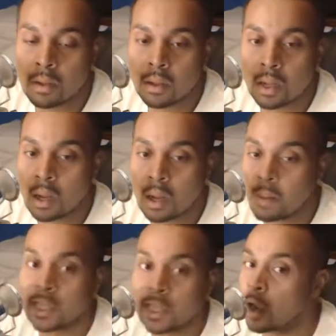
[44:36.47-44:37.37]
Completely
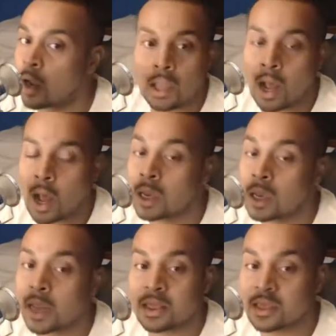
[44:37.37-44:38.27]
unlike the
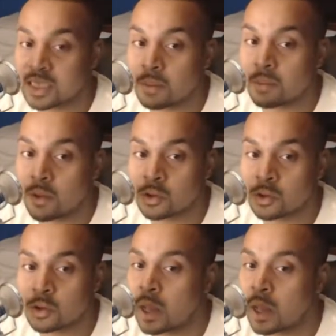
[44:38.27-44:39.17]
Singh brothers, who don't
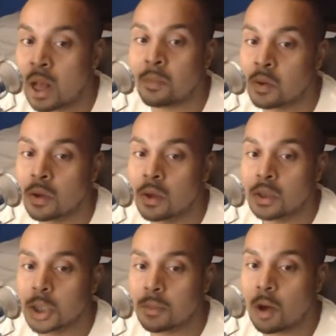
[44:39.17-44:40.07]
help
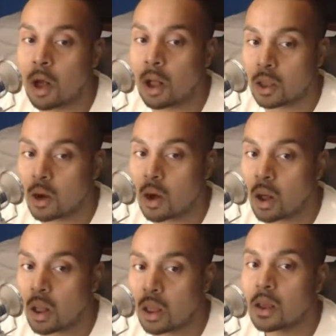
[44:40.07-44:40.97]
Jinder Mahal at all.
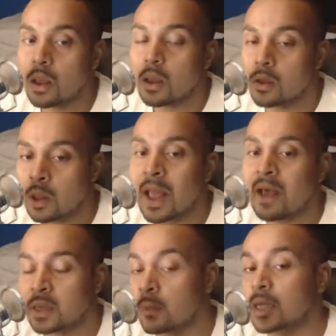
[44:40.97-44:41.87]
You'll have someone
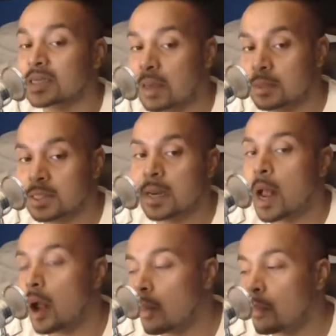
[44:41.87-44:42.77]
like Sami Zayn help
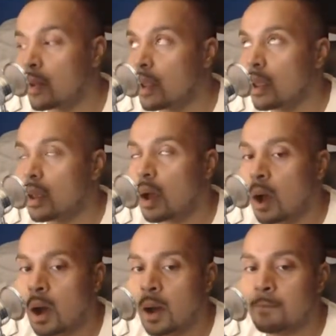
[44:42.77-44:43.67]

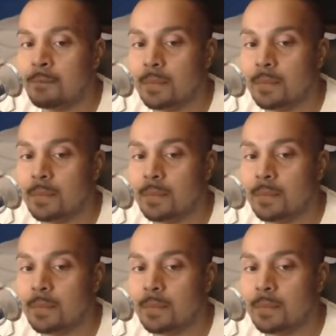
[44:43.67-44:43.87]
Kevin